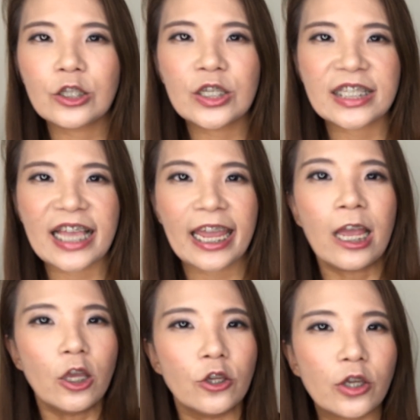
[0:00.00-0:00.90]
to say
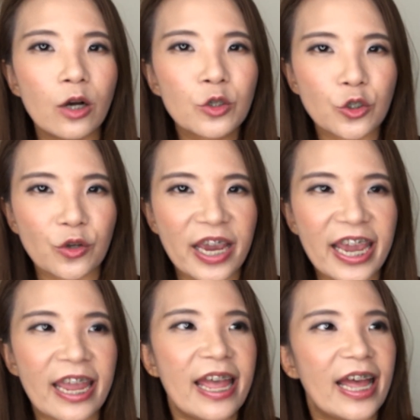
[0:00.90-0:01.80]
you go
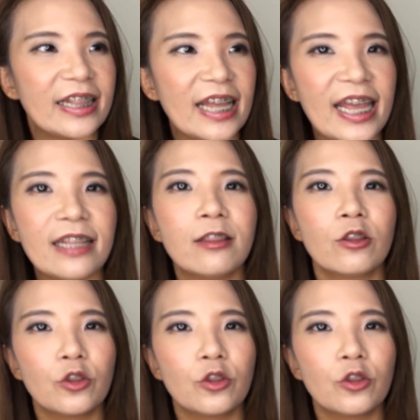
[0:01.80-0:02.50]
straight and then